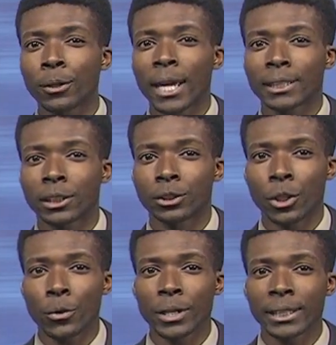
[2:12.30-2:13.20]
like to
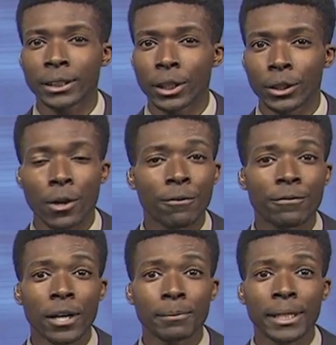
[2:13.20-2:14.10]
donate to the
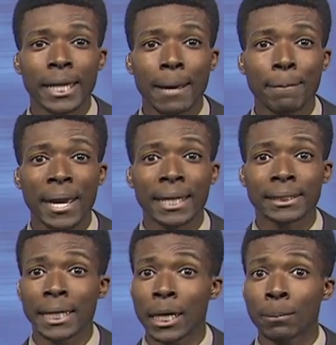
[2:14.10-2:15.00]
GoFundMe campaign
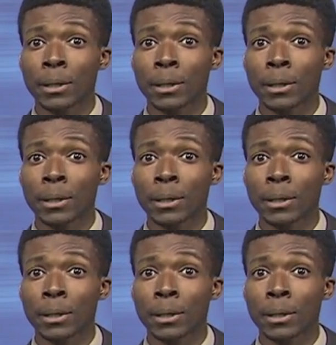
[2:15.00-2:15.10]
to help